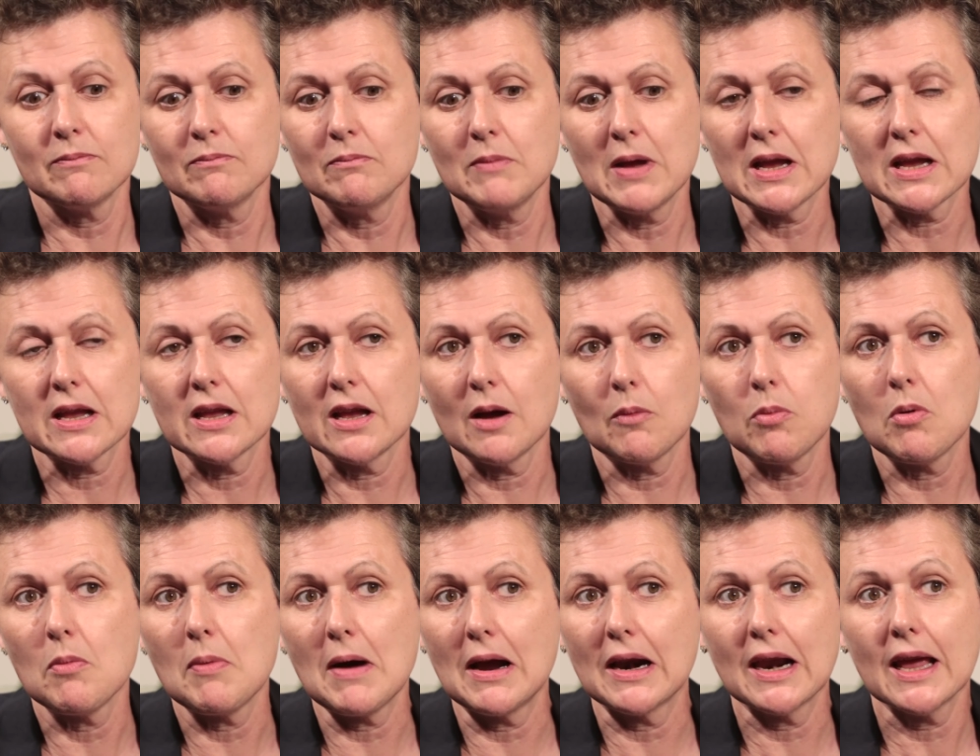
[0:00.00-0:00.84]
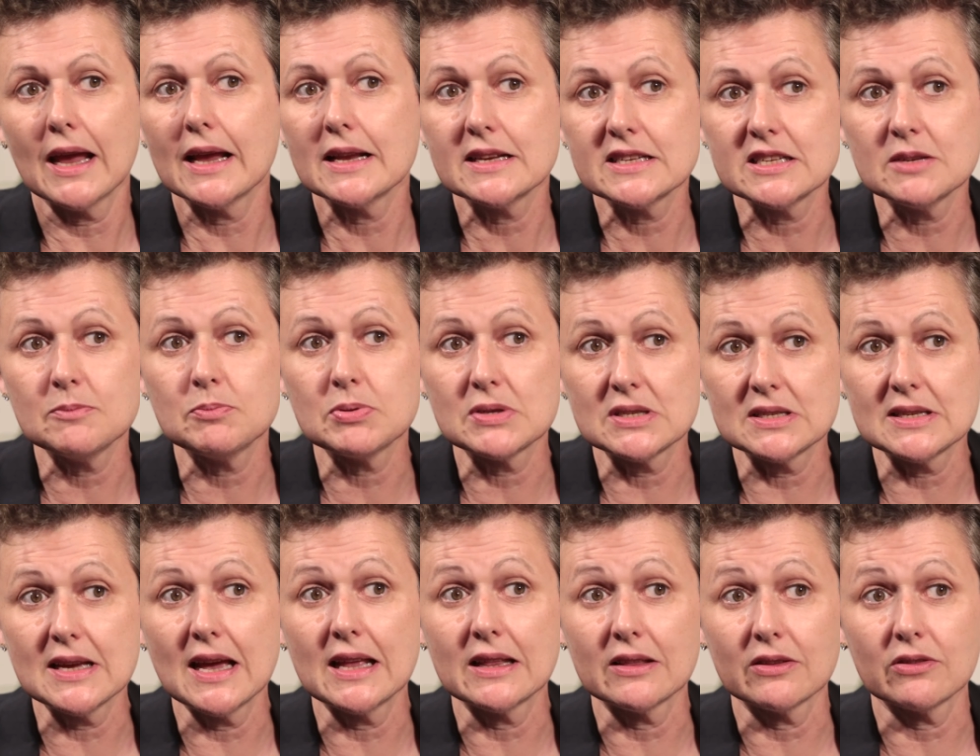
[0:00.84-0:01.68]
making up about
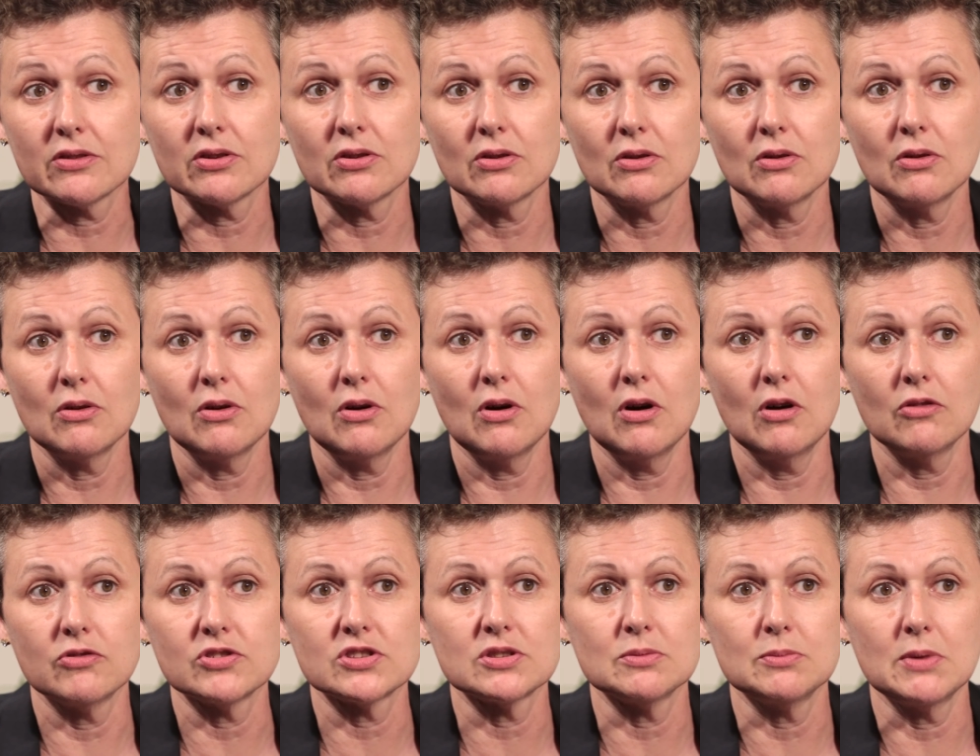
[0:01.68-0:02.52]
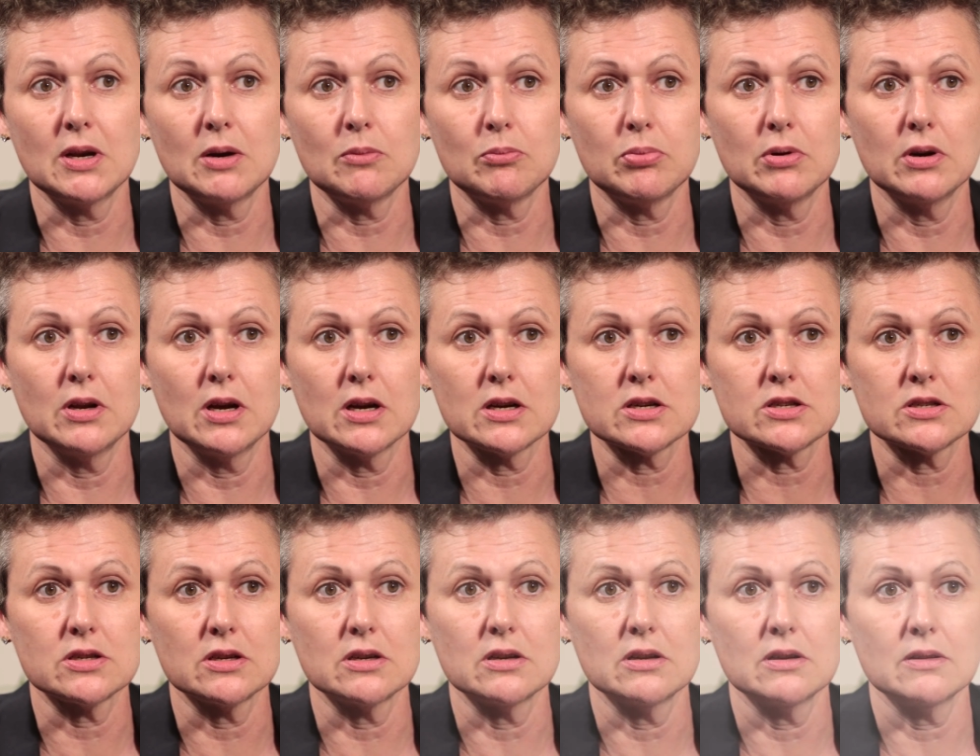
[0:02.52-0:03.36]
80% of cement
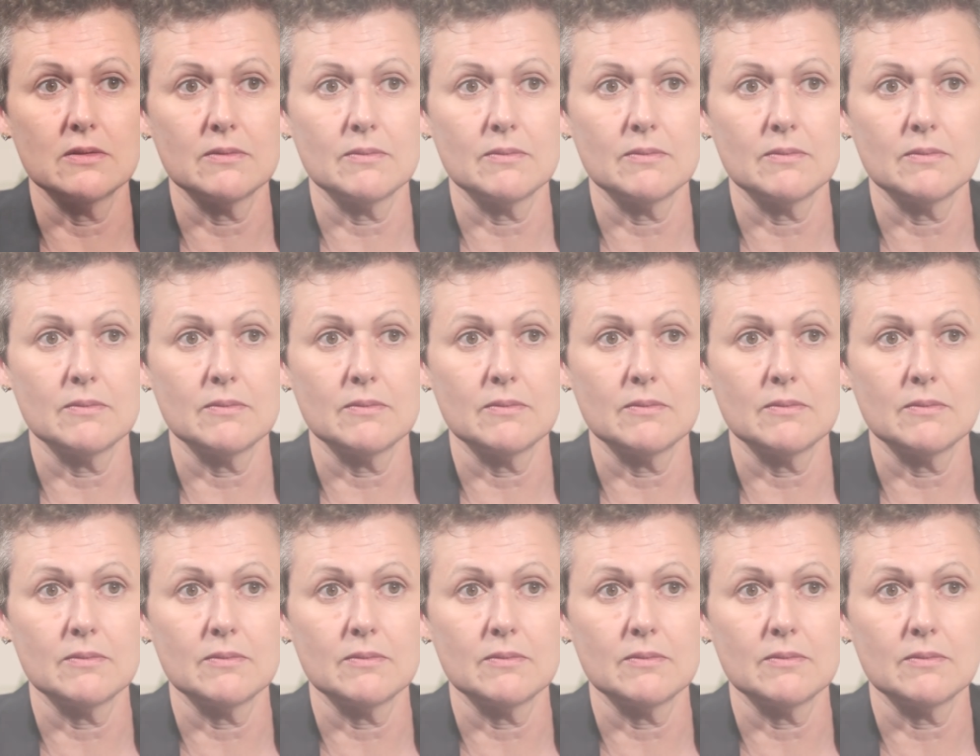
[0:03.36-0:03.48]
production.